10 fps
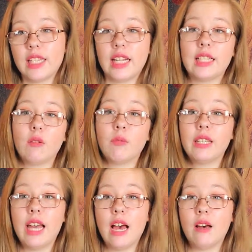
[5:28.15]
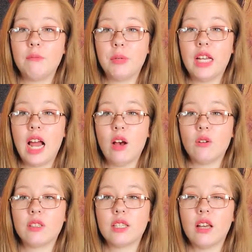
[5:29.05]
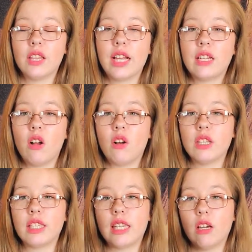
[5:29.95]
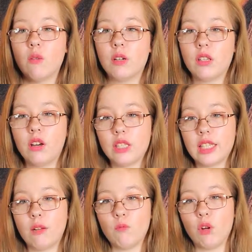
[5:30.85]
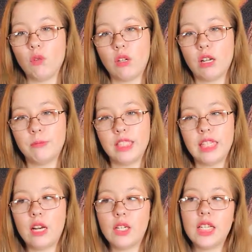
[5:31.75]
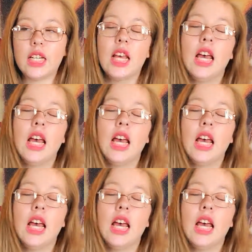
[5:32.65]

Like it's a really big house on like all this hill with all this like road coming down it.